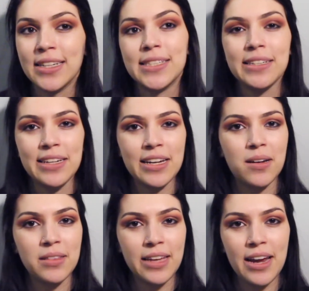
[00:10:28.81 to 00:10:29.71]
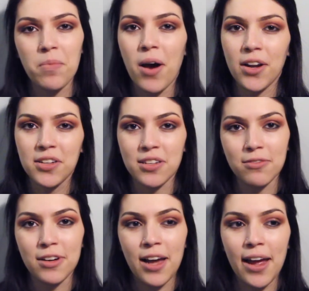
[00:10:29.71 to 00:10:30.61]
and seeing the end product
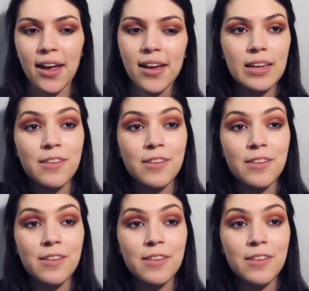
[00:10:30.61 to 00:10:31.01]
of what I